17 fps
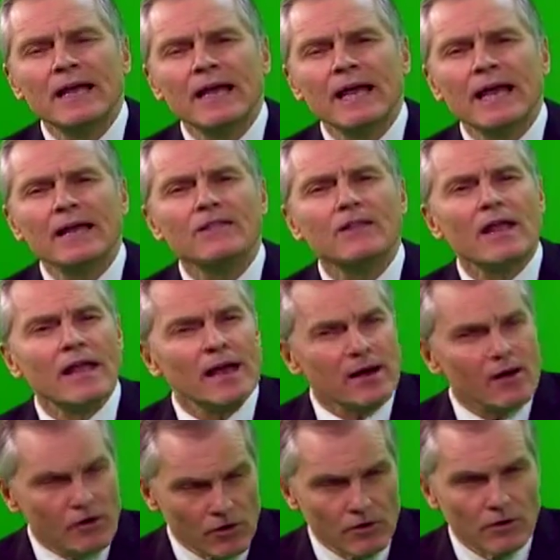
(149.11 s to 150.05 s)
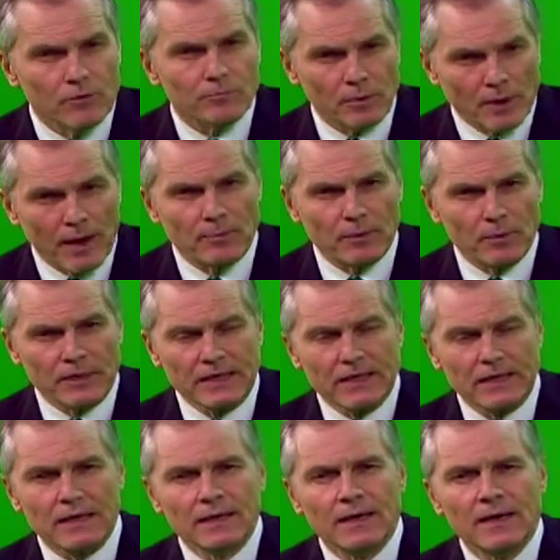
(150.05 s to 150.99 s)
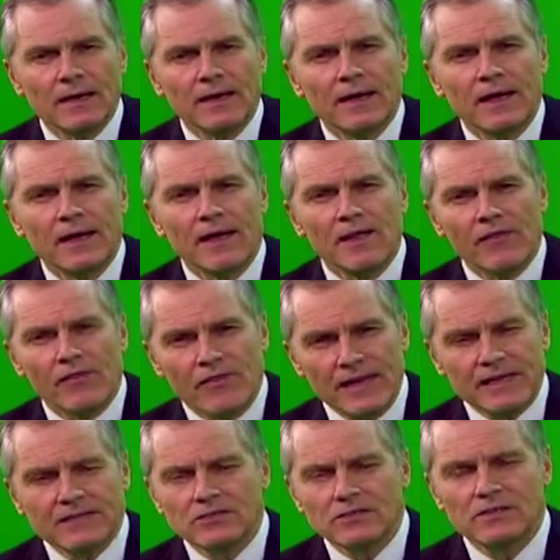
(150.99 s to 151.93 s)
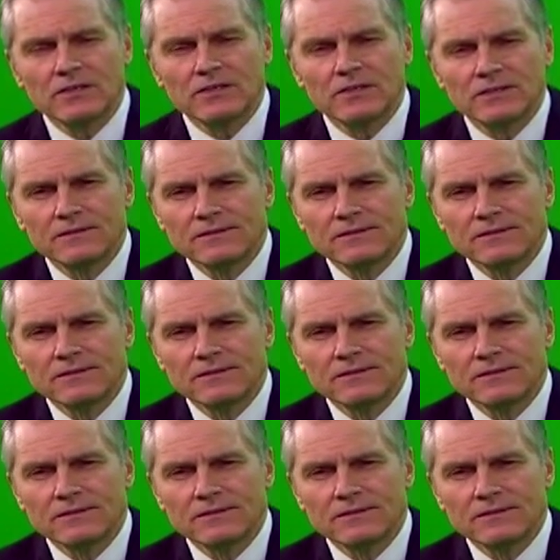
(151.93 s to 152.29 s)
in their property. This